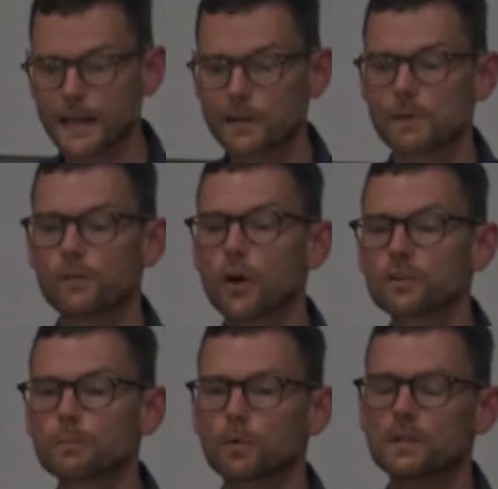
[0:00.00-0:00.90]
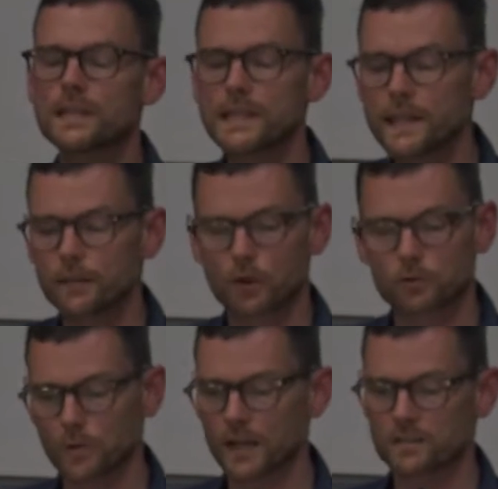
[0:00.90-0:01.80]
irreversible
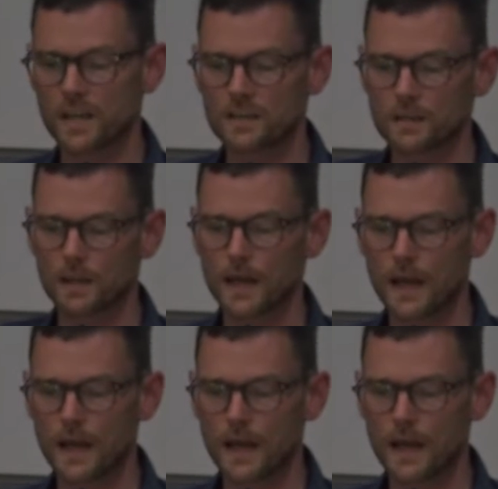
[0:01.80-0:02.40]
deindustrialization